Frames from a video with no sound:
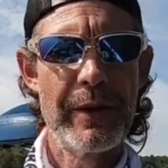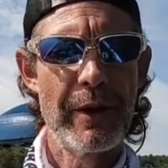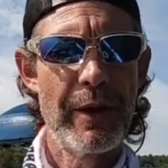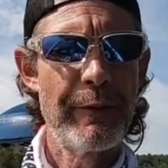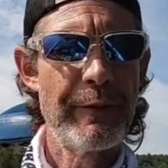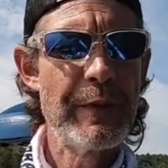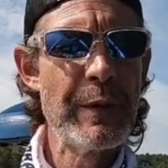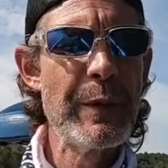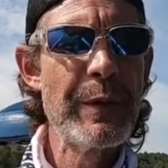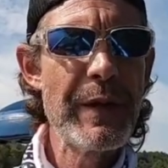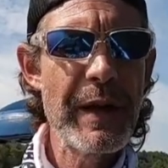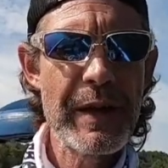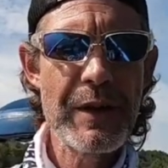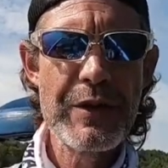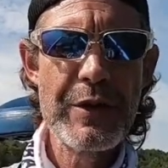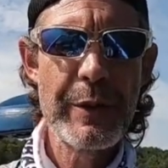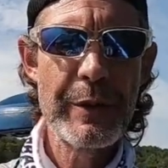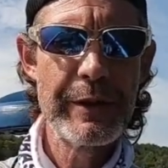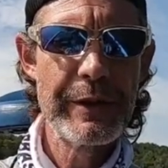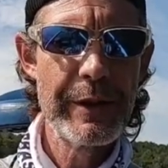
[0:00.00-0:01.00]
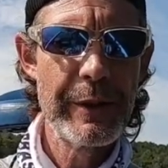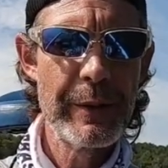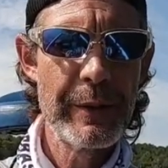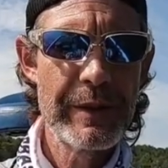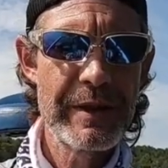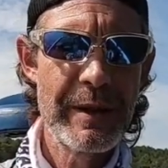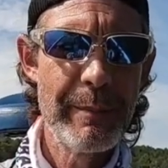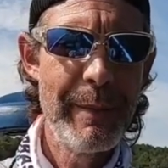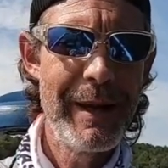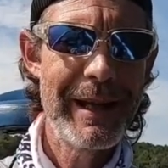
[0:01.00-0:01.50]
There are a few things you can do
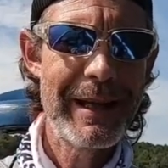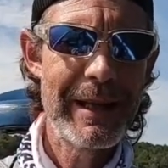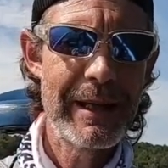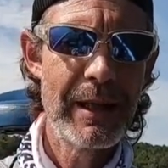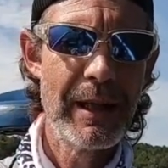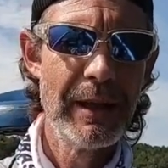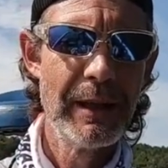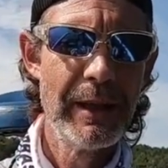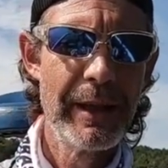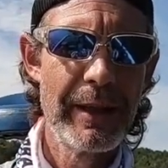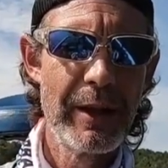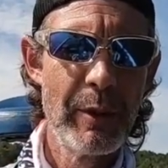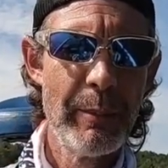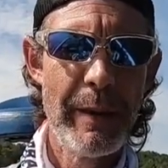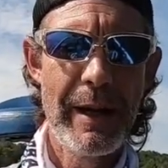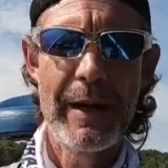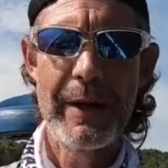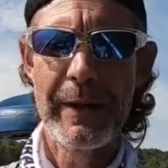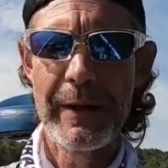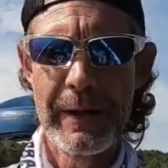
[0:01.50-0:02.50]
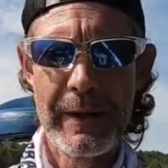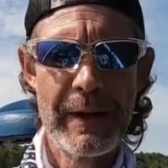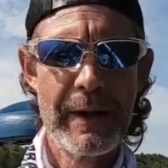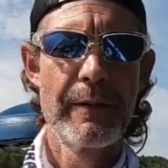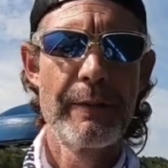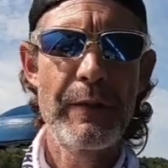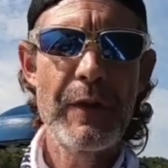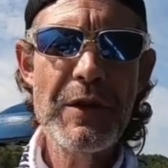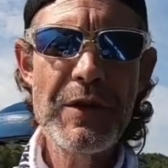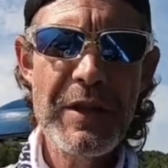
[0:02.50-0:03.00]
to make it a little better.
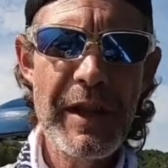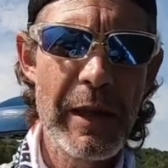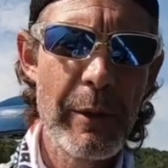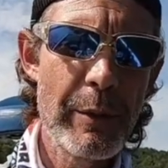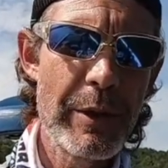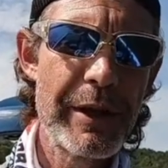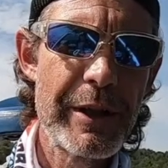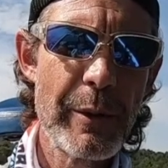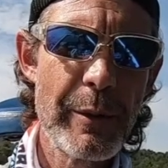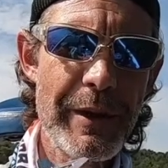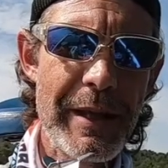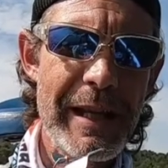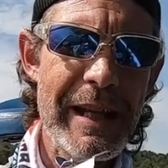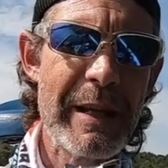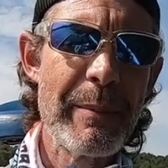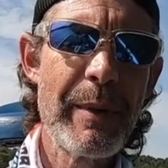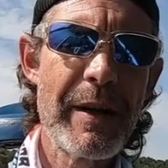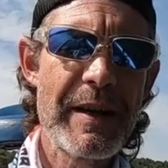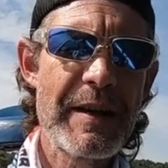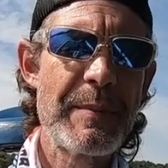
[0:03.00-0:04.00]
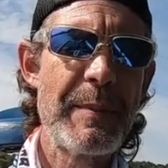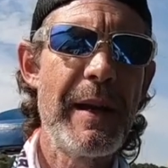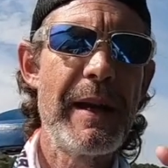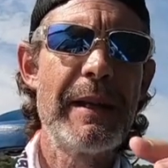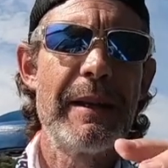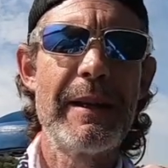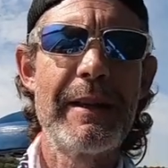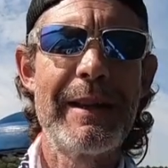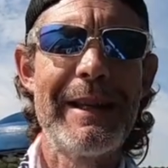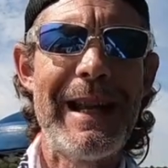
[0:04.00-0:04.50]
First thing you want to do with any
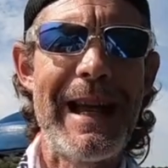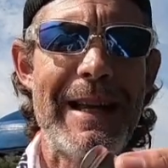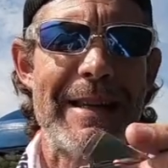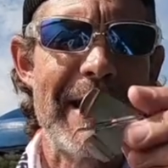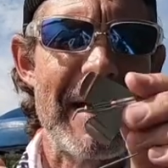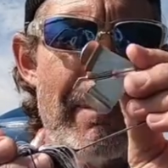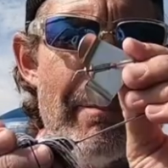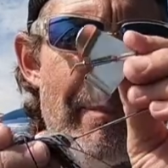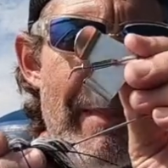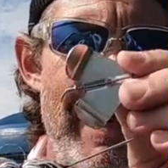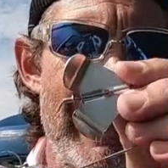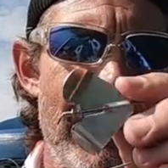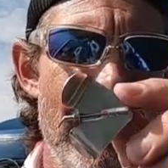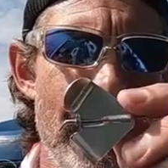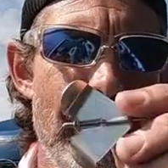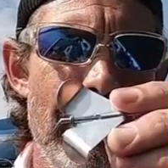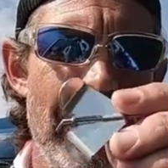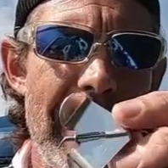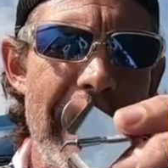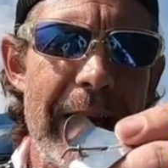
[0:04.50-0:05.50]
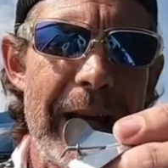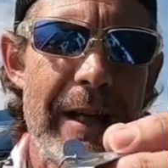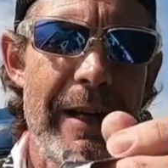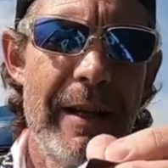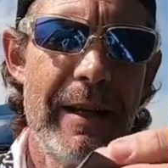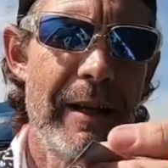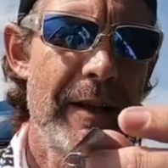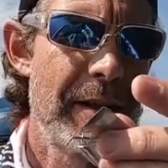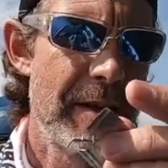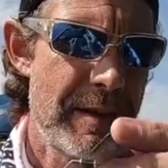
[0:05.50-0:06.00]
buzzbait that has a metal blade,
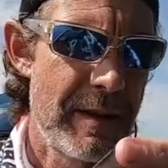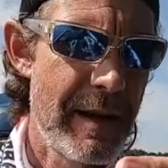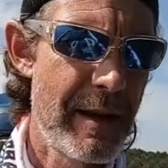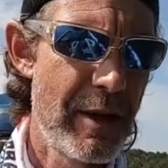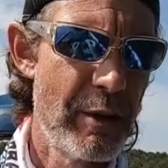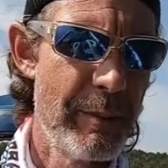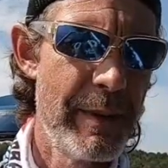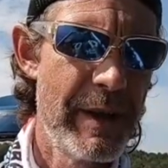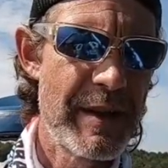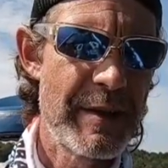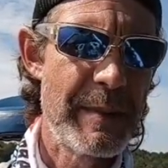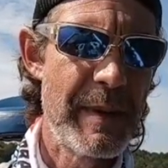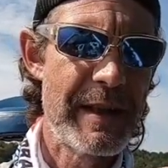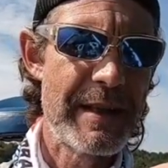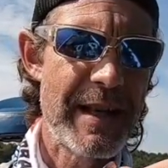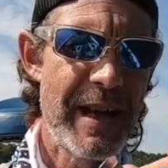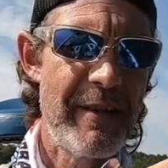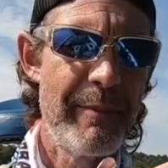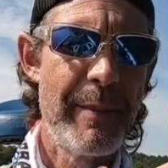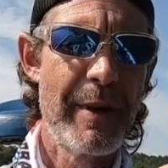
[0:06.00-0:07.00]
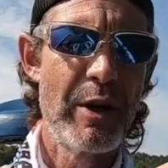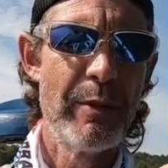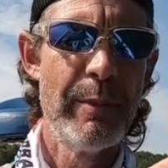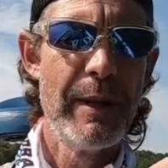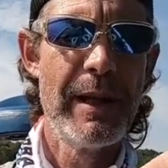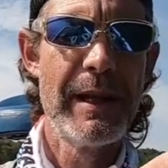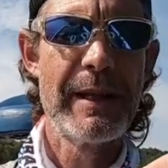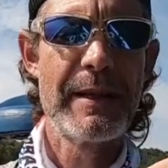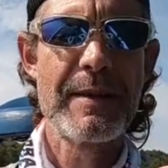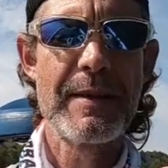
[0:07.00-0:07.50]
because not all buzzbaits have metal
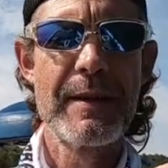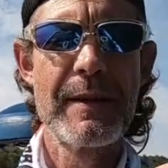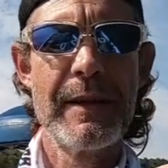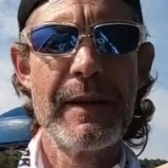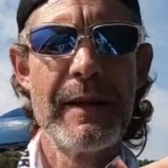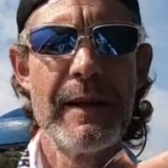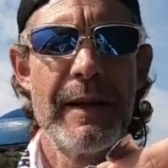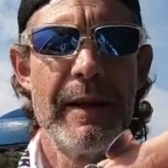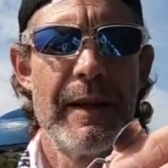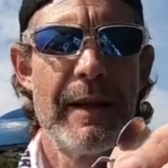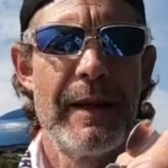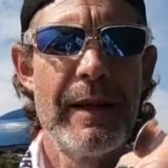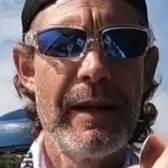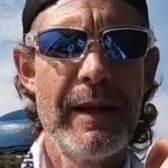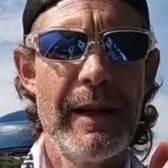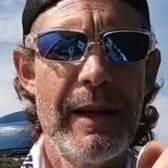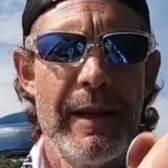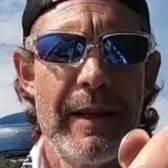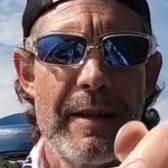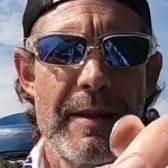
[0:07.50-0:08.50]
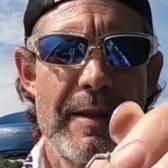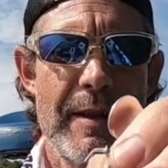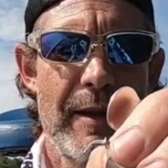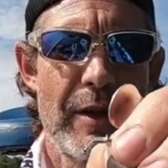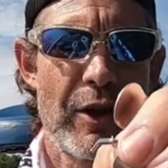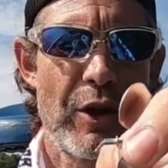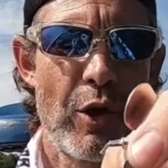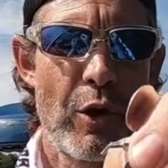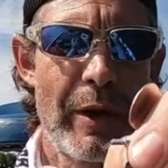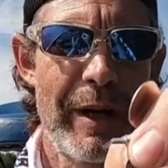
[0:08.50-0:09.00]
blades,
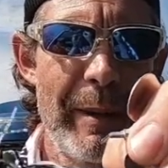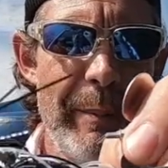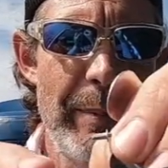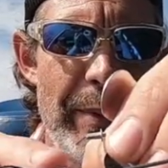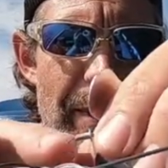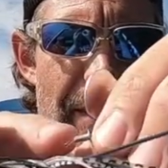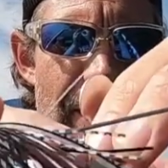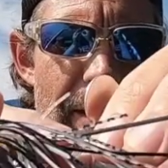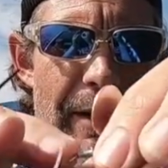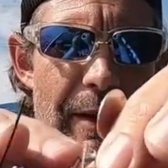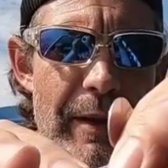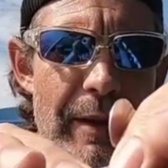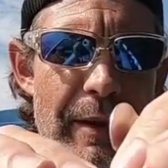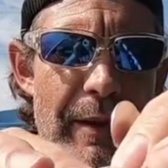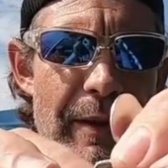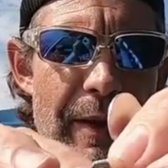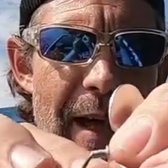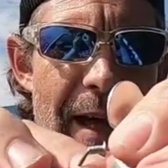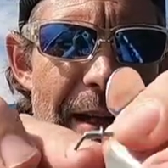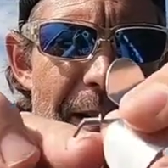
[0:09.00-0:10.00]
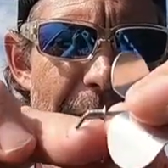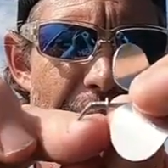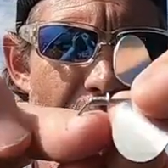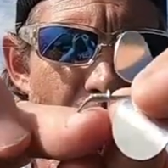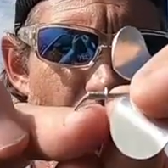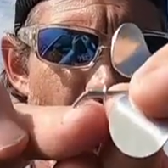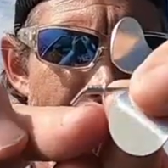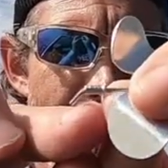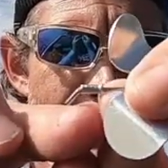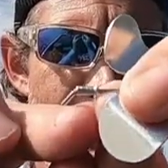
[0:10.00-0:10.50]
is crimp that
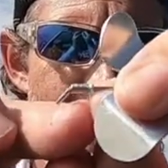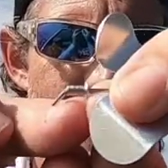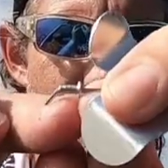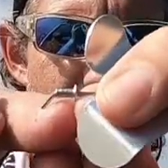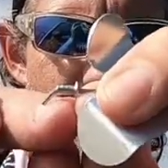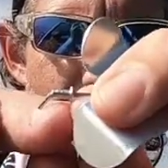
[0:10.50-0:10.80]
little rivet